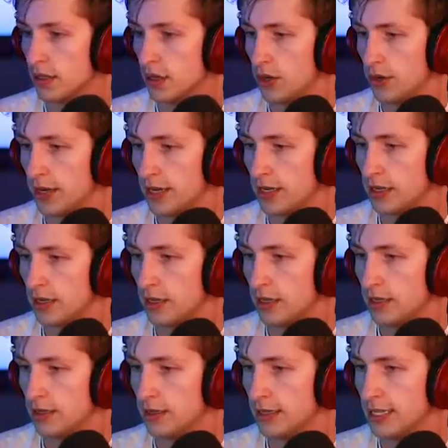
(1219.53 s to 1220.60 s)
Okay,
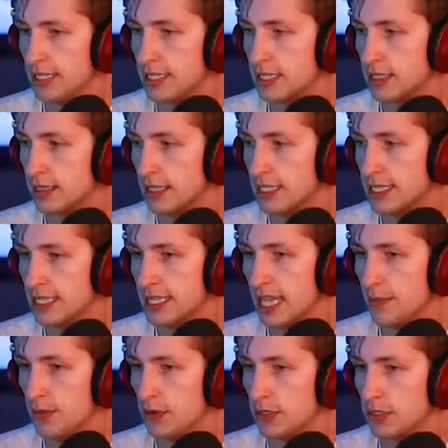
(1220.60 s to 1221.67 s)
let's let's hit
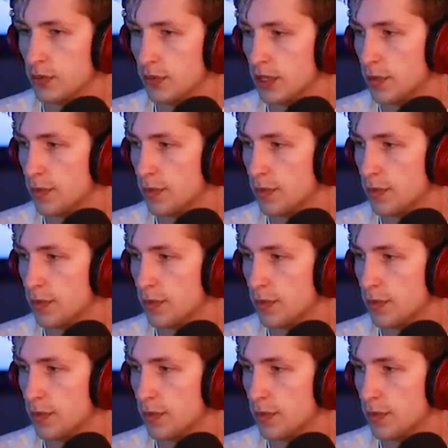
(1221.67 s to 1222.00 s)
that person with a